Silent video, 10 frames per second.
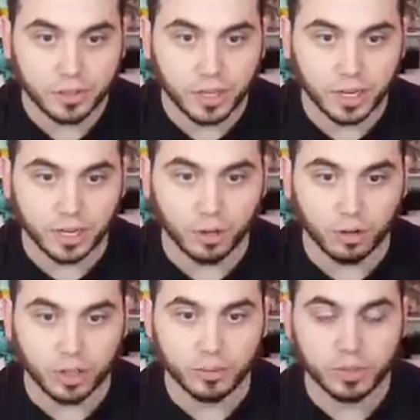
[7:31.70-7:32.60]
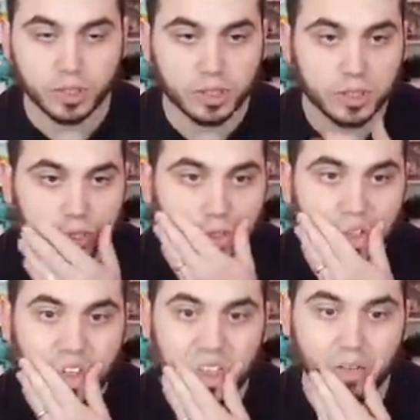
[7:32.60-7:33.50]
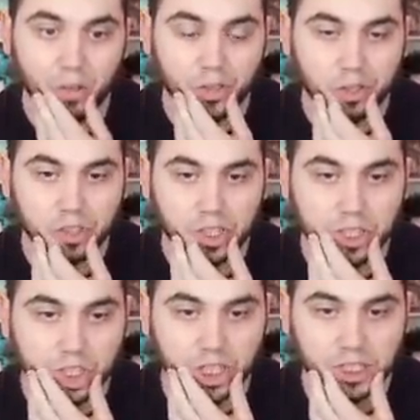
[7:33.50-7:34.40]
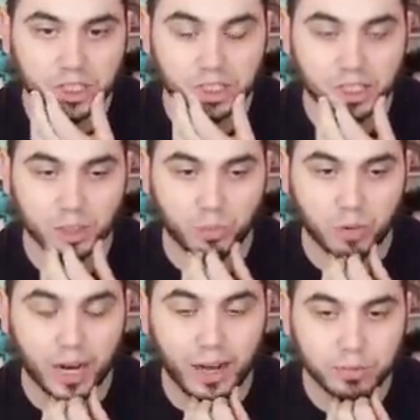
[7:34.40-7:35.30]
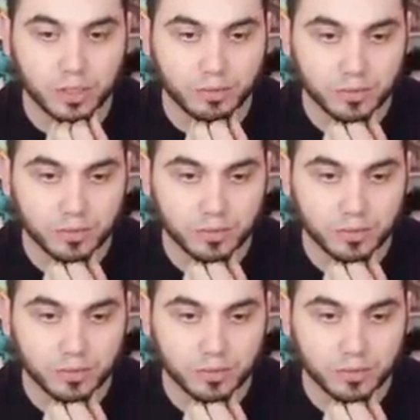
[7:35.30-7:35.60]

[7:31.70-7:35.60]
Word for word: I gotta go Eclipse. Level 13 Shinx. This thing is a problem.